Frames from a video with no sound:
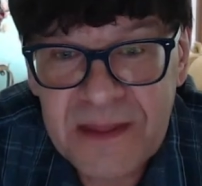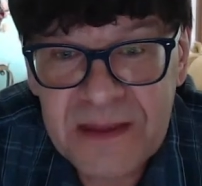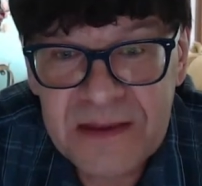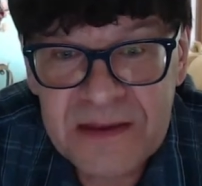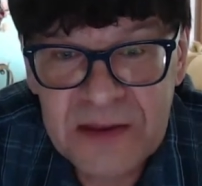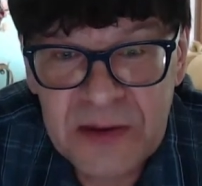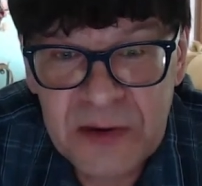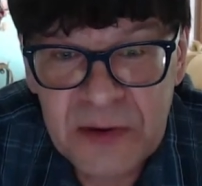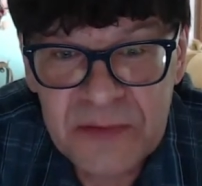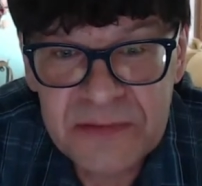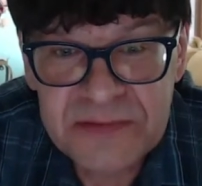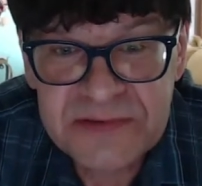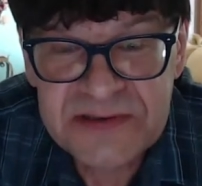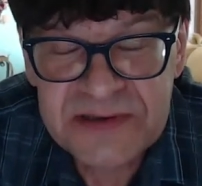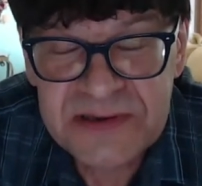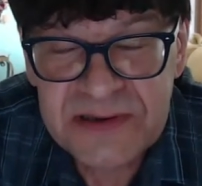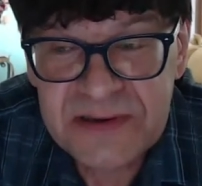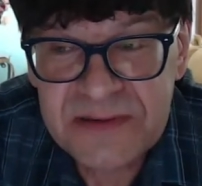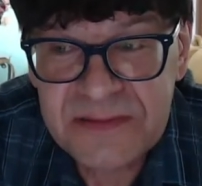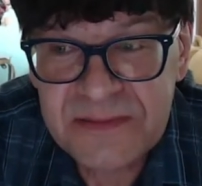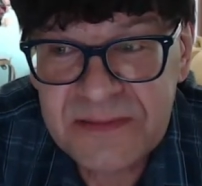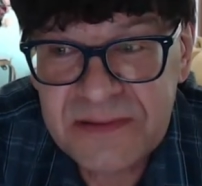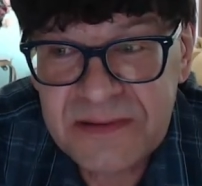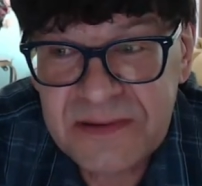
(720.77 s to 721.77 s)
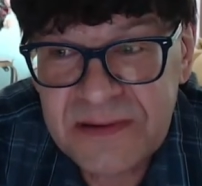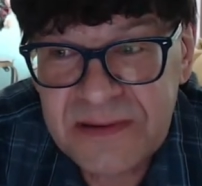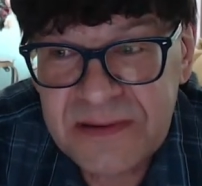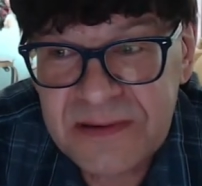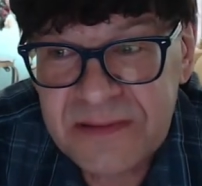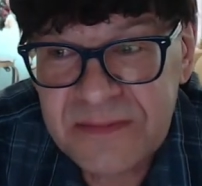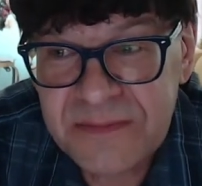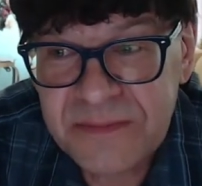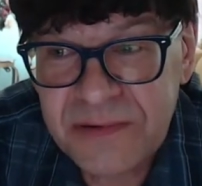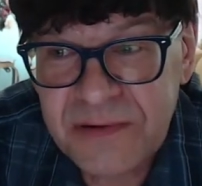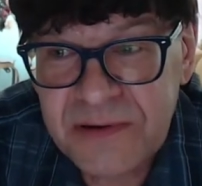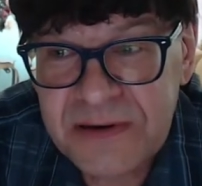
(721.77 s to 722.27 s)
You know, it was a,
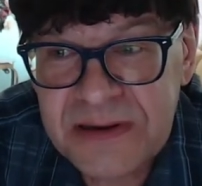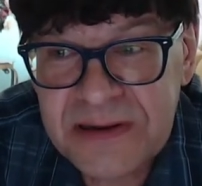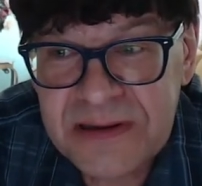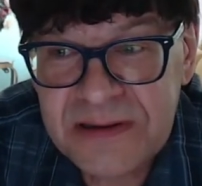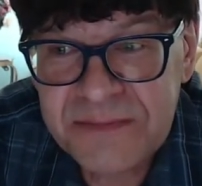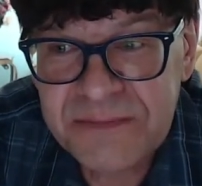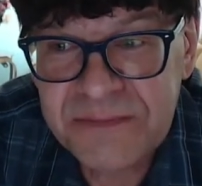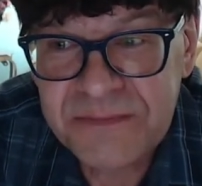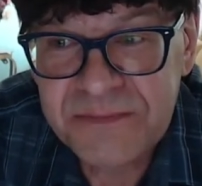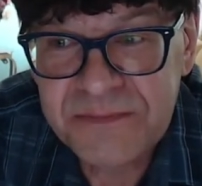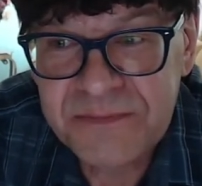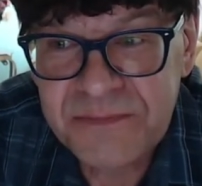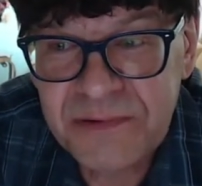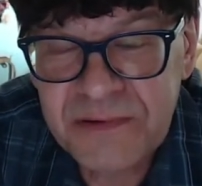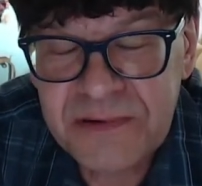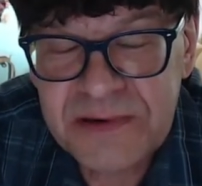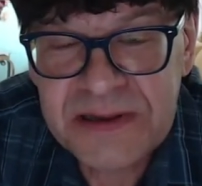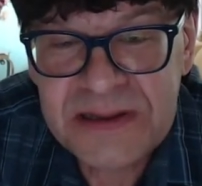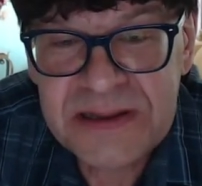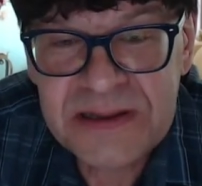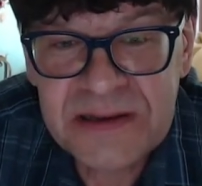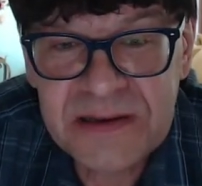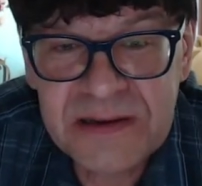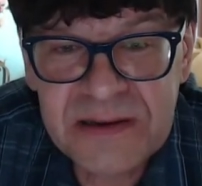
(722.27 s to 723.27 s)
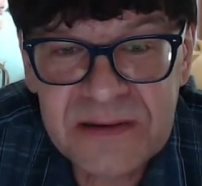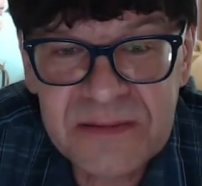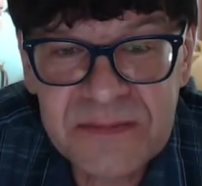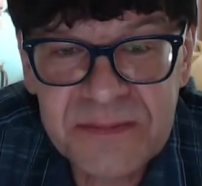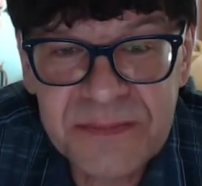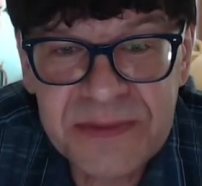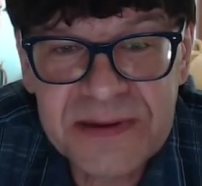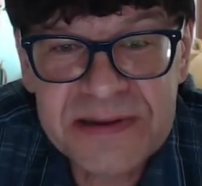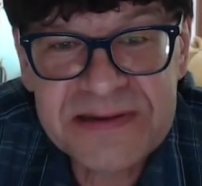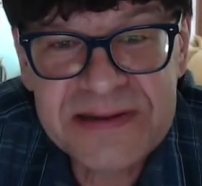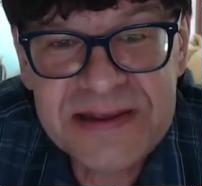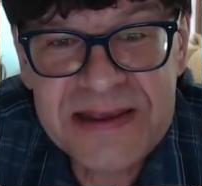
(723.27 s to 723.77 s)
a pretty, pretty, uh,
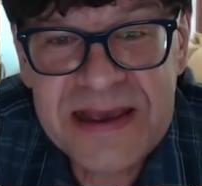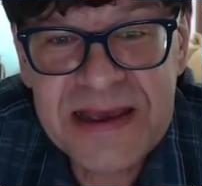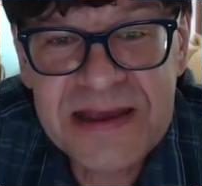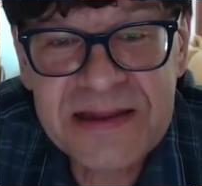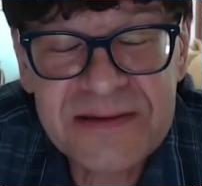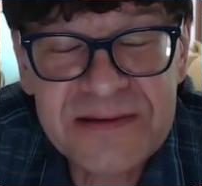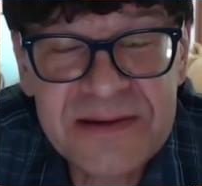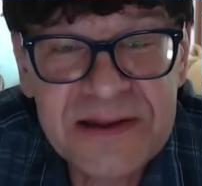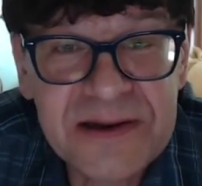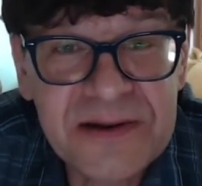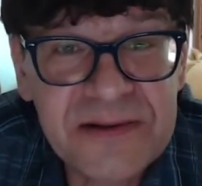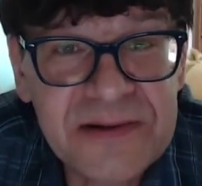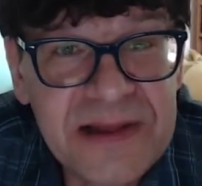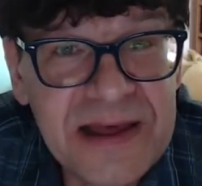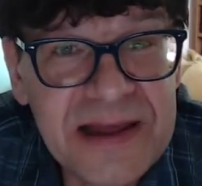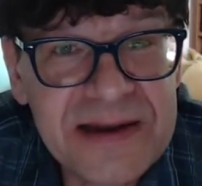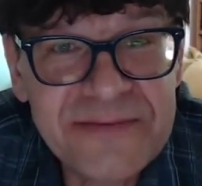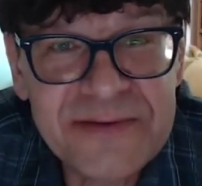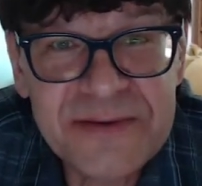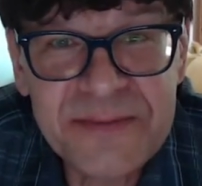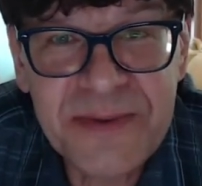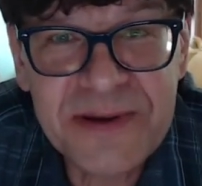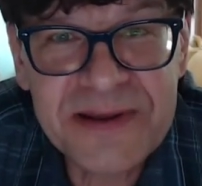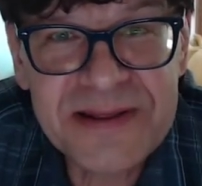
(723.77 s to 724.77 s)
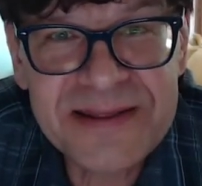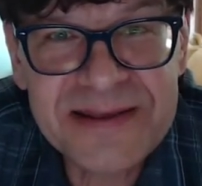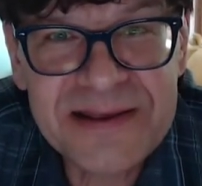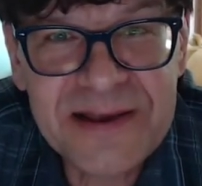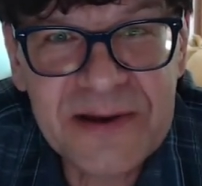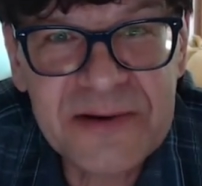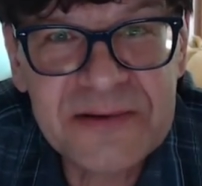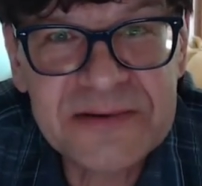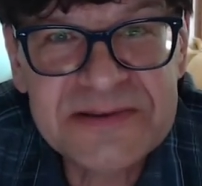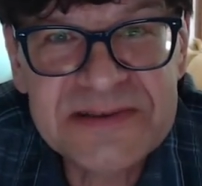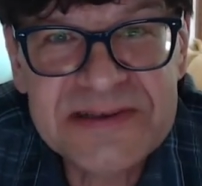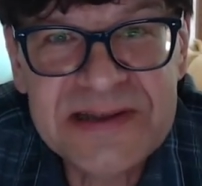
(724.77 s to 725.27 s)
but again, you know, not everybody that
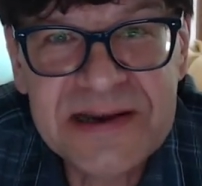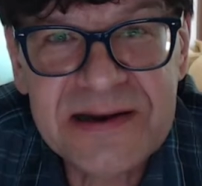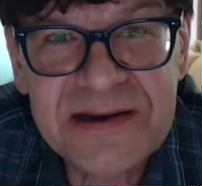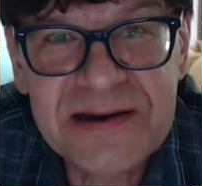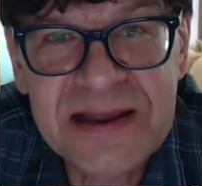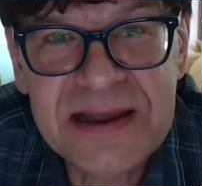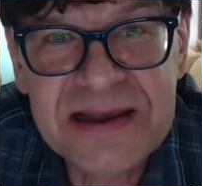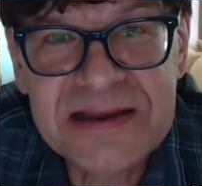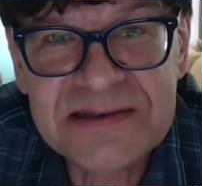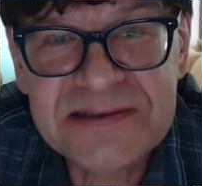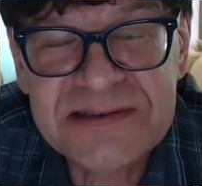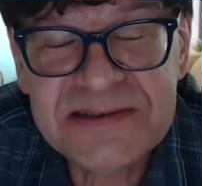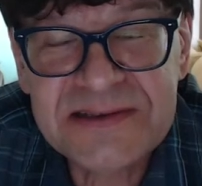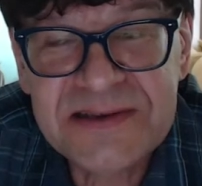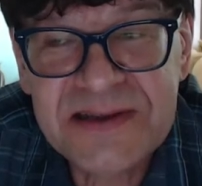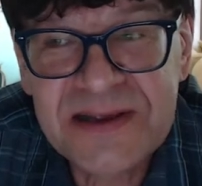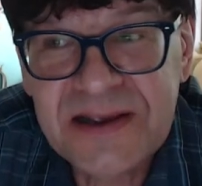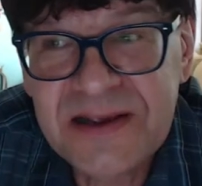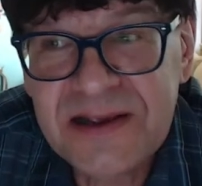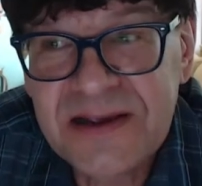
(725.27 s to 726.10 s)
goes there has